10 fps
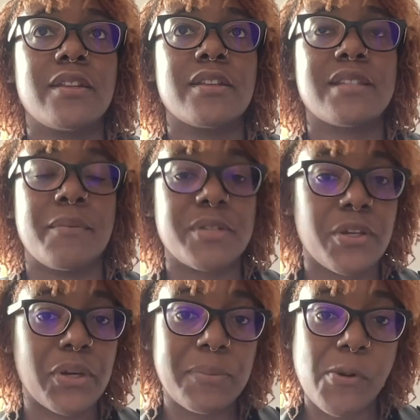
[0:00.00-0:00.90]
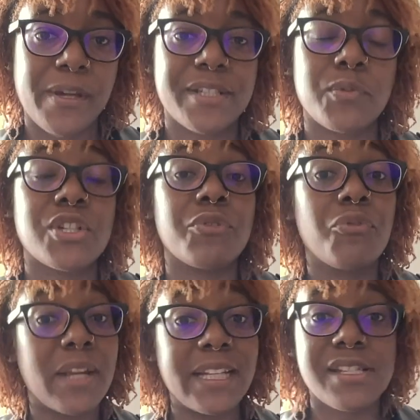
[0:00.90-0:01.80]
The Cemetery Boys, which I
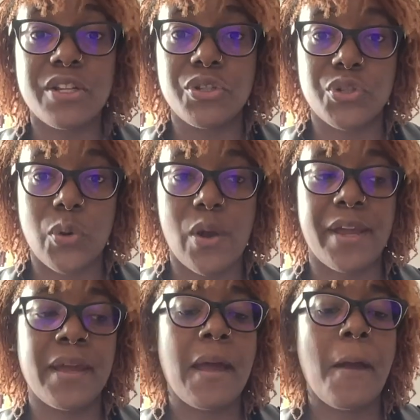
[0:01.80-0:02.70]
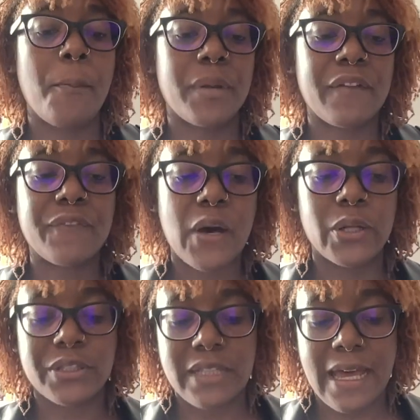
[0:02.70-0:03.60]
really did enjoy, but I
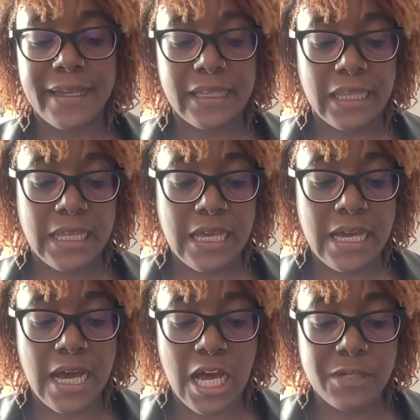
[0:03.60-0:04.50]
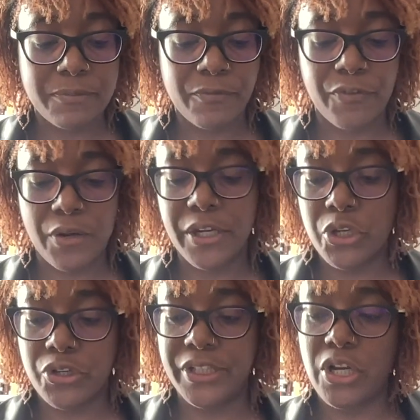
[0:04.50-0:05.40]
felt like
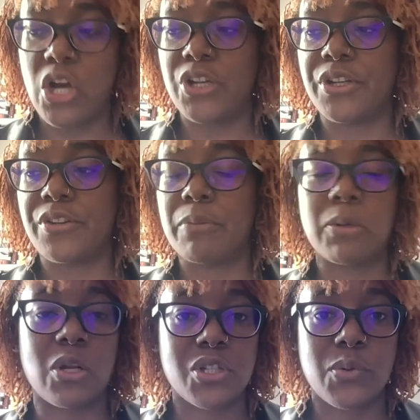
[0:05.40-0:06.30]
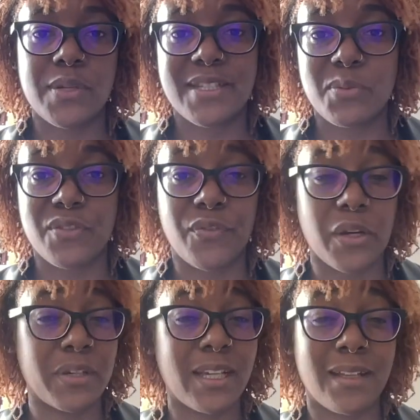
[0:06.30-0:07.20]
very early on the plot twist was
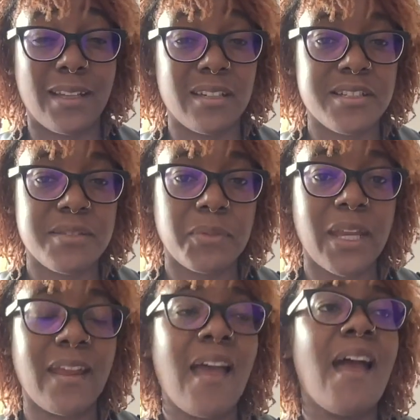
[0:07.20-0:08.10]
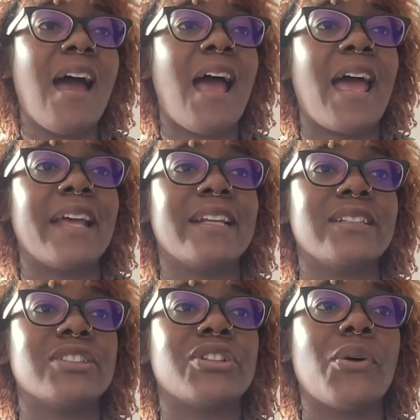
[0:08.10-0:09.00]
very clear to me,
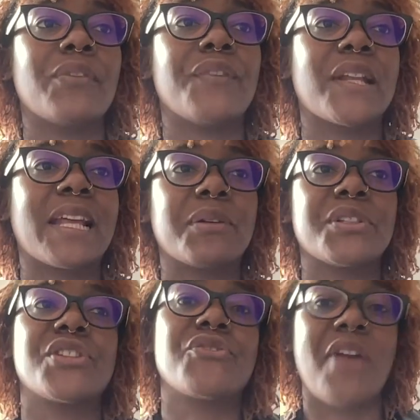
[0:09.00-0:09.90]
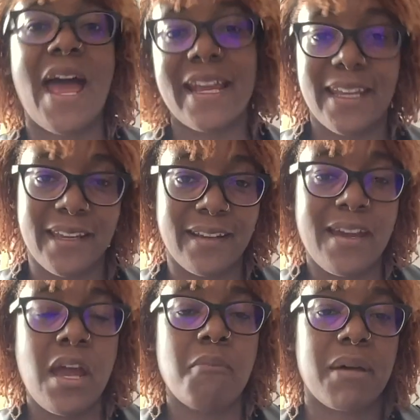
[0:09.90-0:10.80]
and so it felt like it was dragging
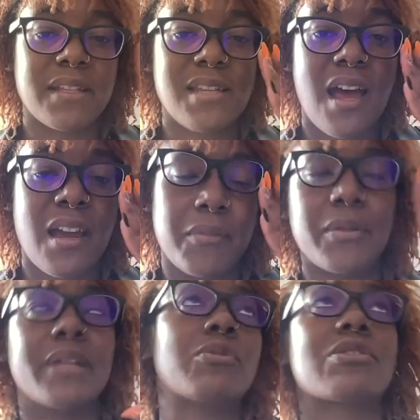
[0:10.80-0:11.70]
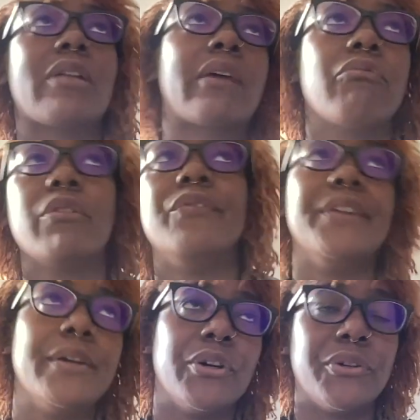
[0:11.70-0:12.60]
by the time it was like
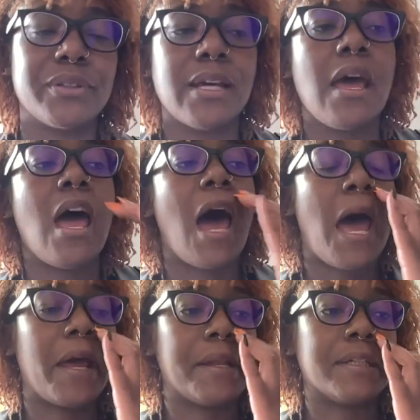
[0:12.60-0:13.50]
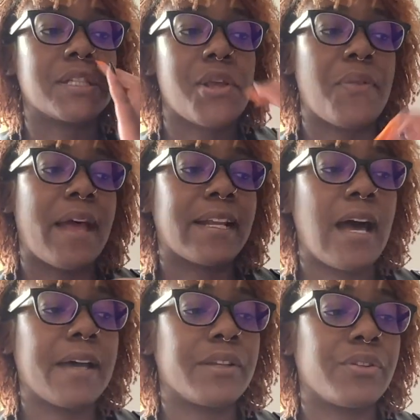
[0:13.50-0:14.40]
revealed, and so that
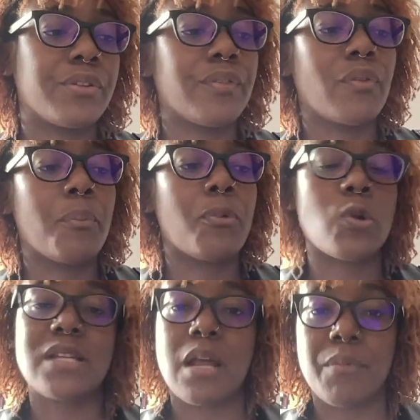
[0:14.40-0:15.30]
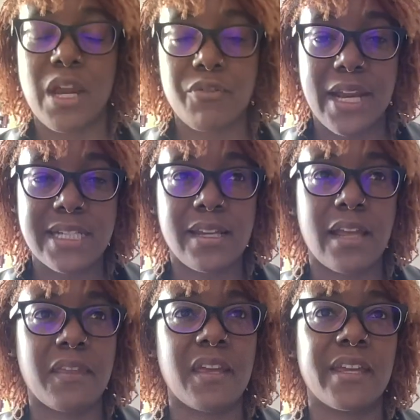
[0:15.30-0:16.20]
kind of brought down my rating. I
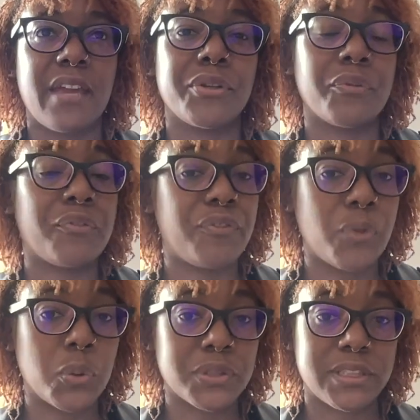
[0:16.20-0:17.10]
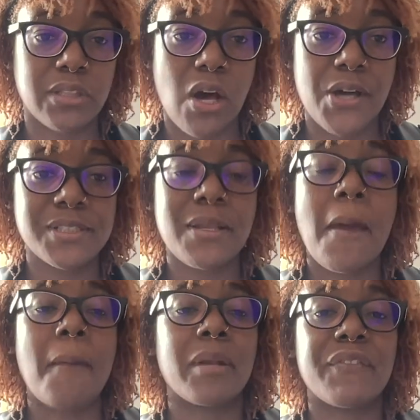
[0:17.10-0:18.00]
think I gave it a 4 stars,
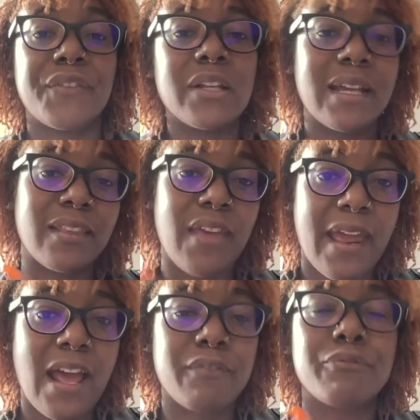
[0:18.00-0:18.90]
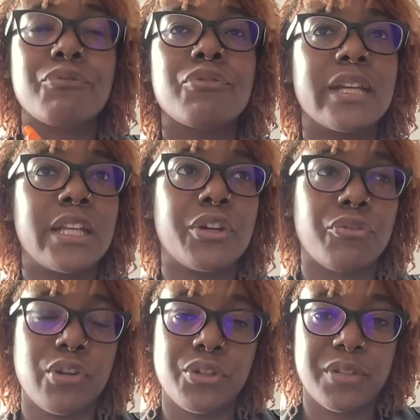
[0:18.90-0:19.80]
but I feel like they have really
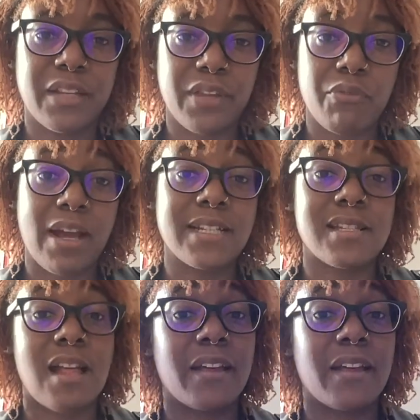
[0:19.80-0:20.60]
grown in their writing style.